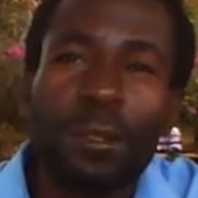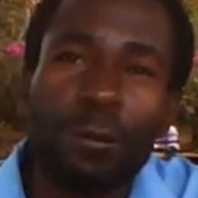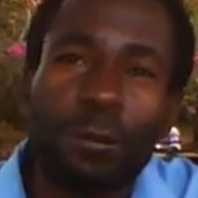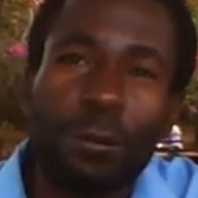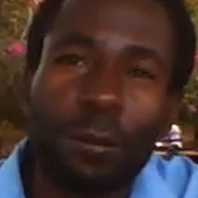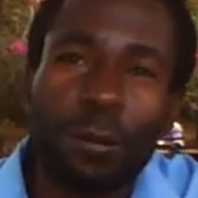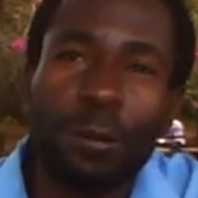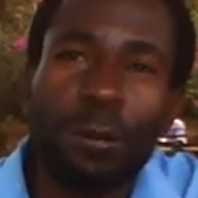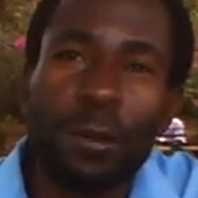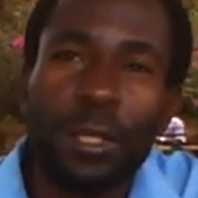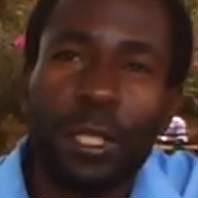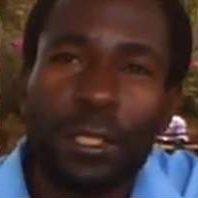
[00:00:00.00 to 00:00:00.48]

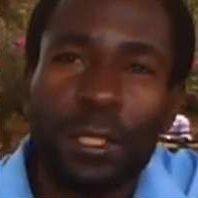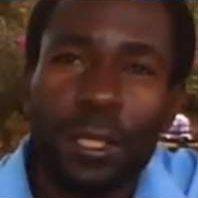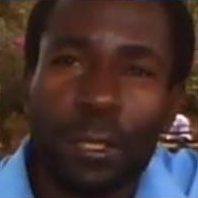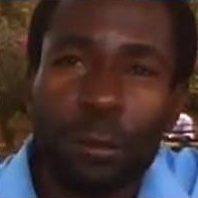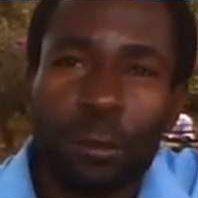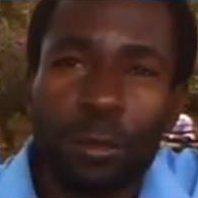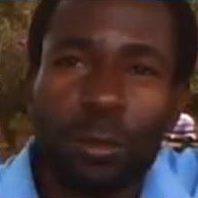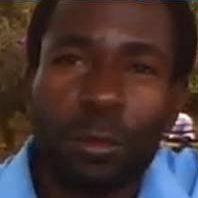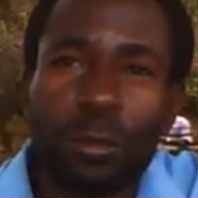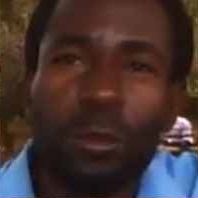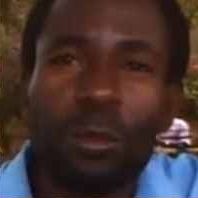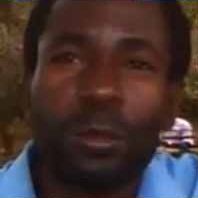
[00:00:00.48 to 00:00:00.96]
from the same
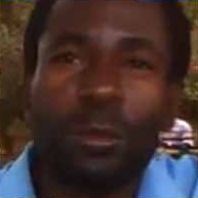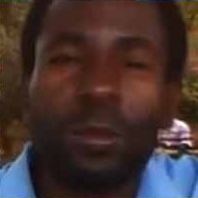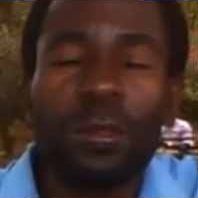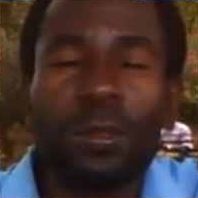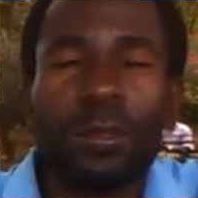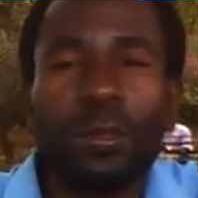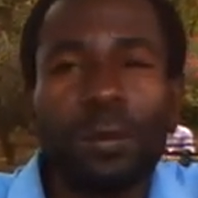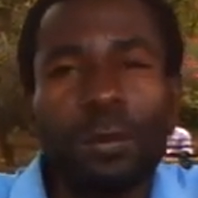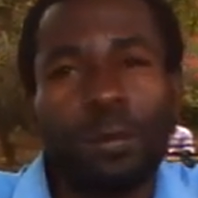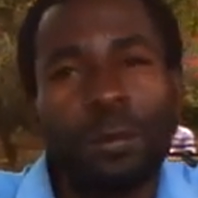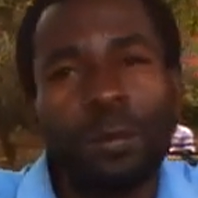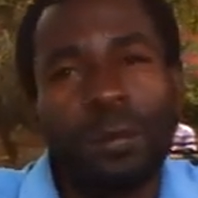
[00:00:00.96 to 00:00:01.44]
school.
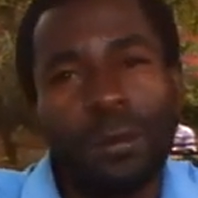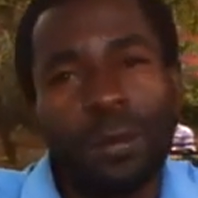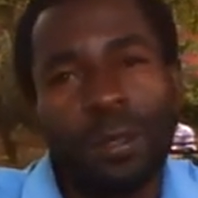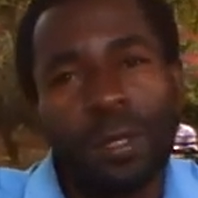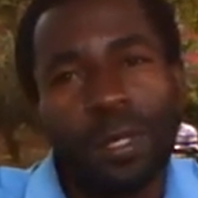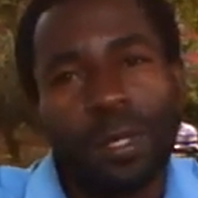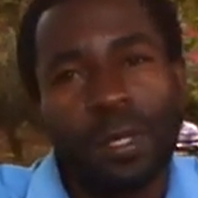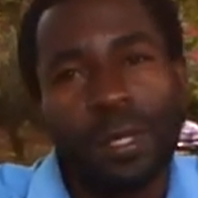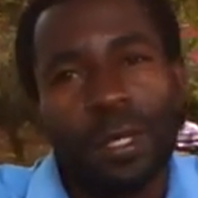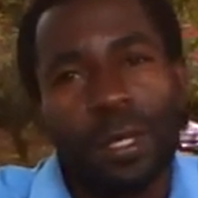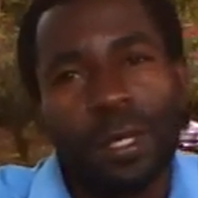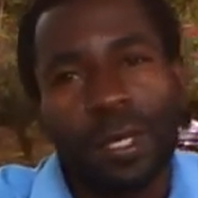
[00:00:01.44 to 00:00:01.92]

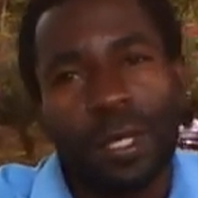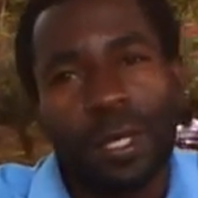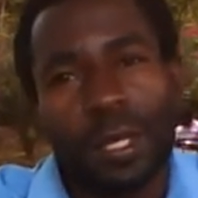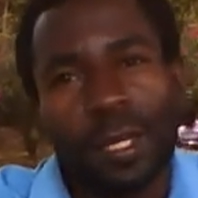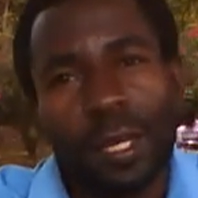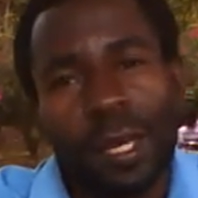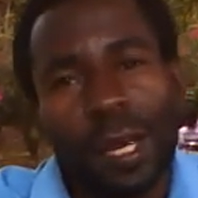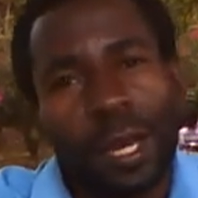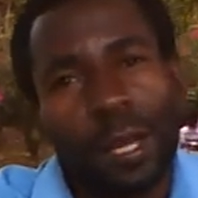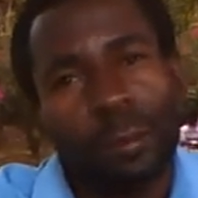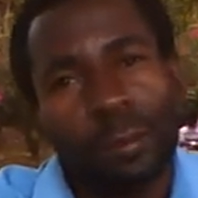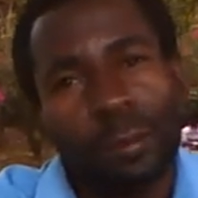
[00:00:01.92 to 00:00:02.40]

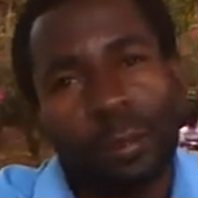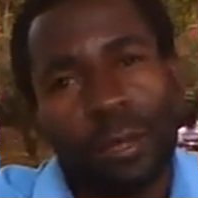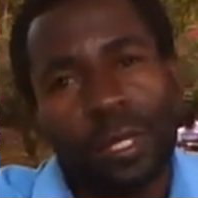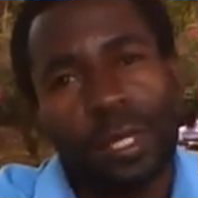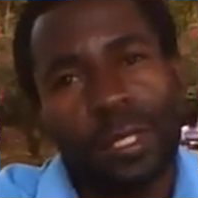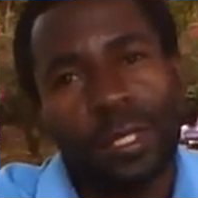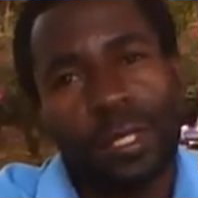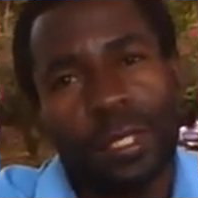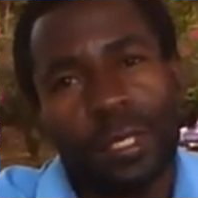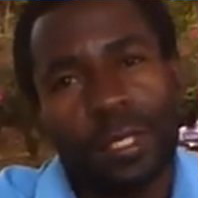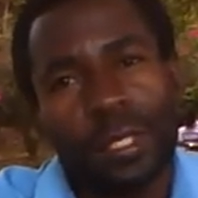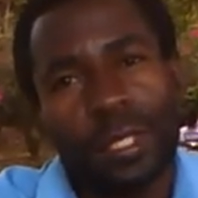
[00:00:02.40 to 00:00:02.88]
Uh, I'm a
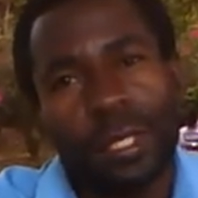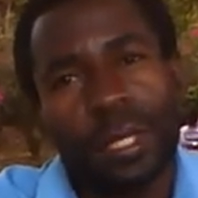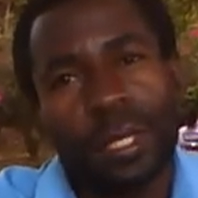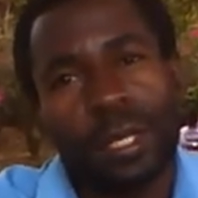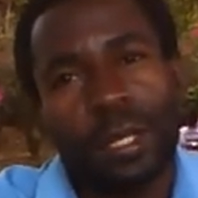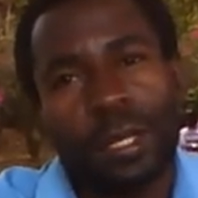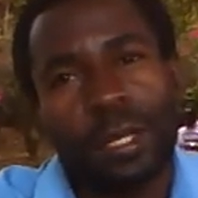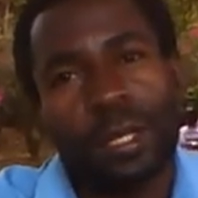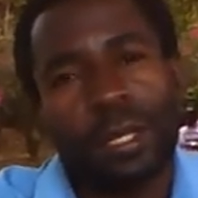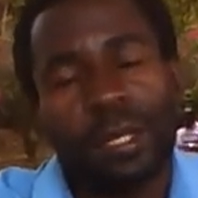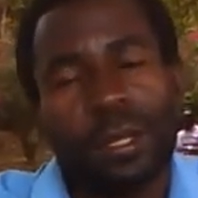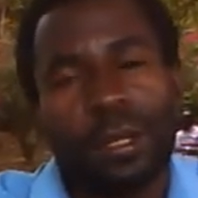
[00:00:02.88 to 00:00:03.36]

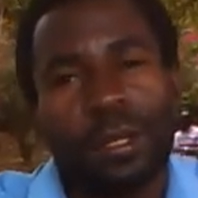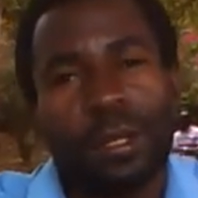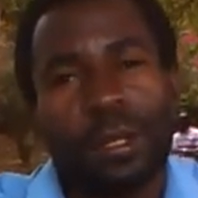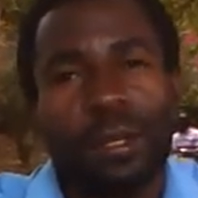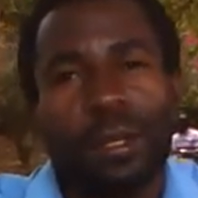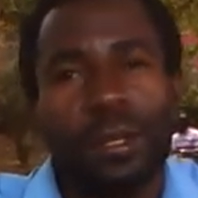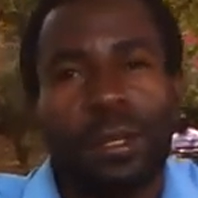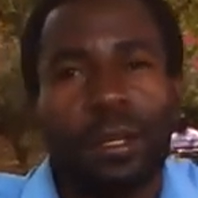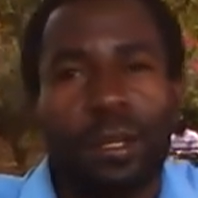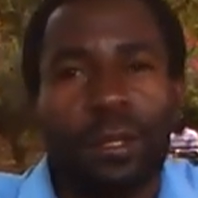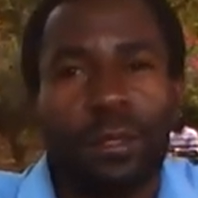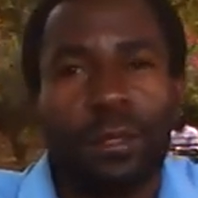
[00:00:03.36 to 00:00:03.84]
teacher,
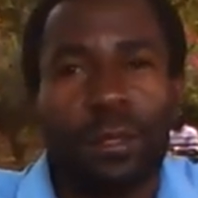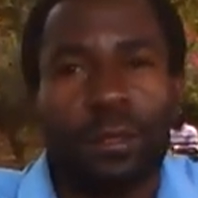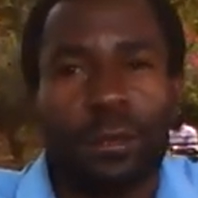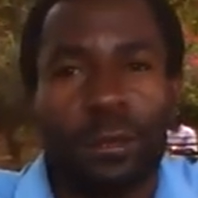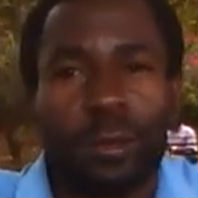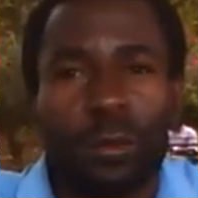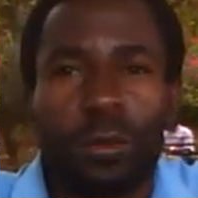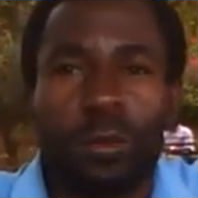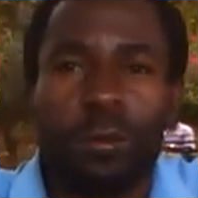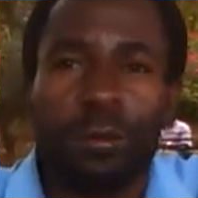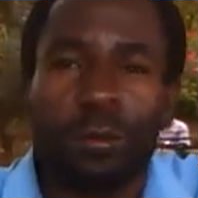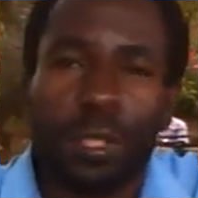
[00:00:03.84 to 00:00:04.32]

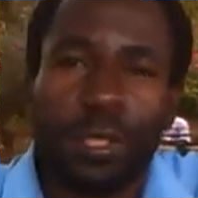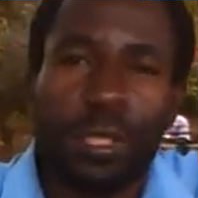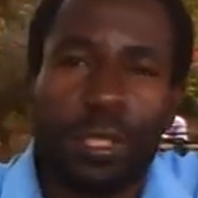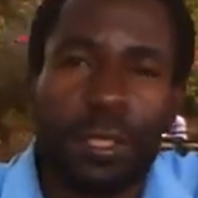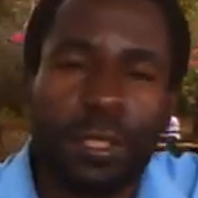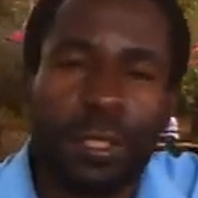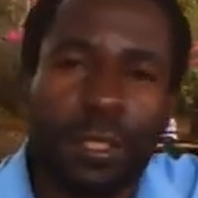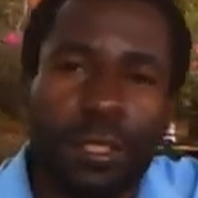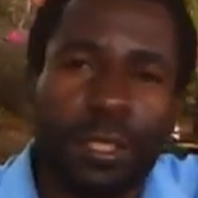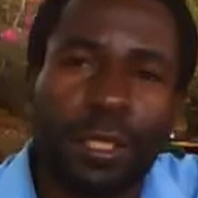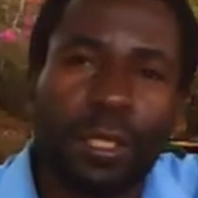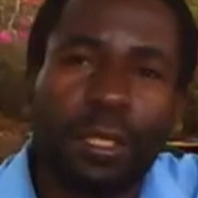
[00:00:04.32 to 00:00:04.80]
school
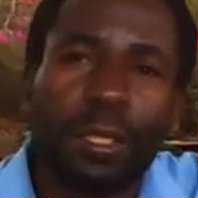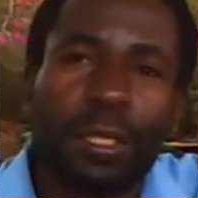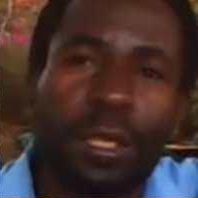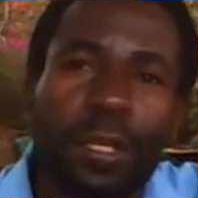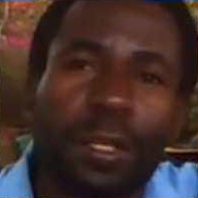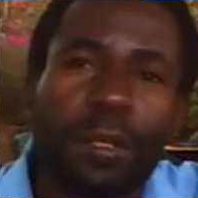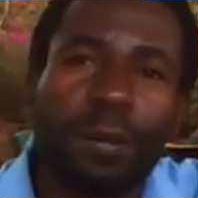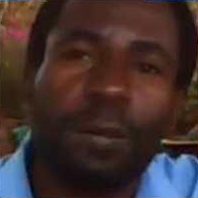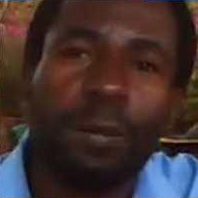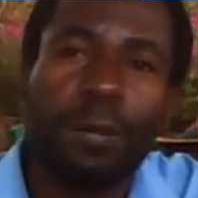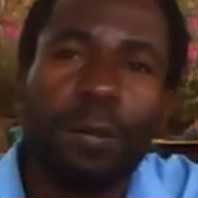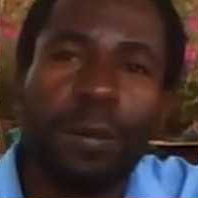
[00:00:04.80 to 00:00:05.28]
facilitator.
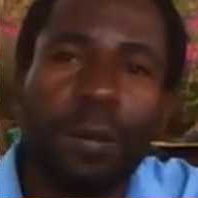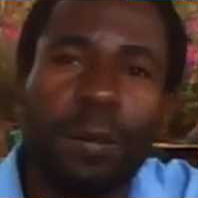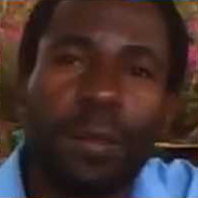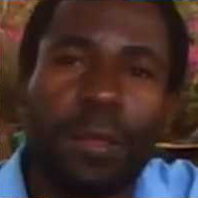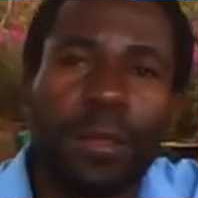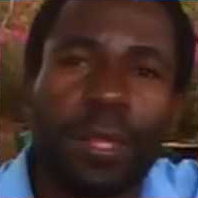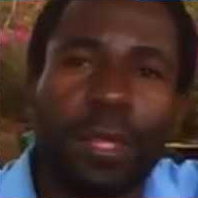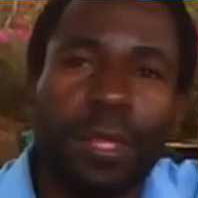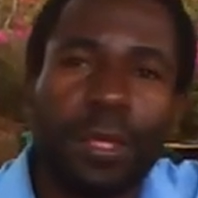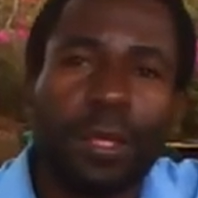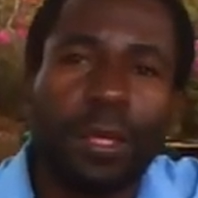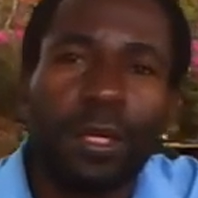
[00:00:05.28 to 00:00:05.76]
Mm
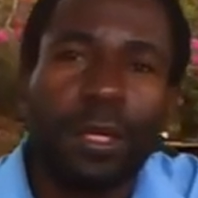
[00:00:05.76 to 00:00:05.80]
-hmm.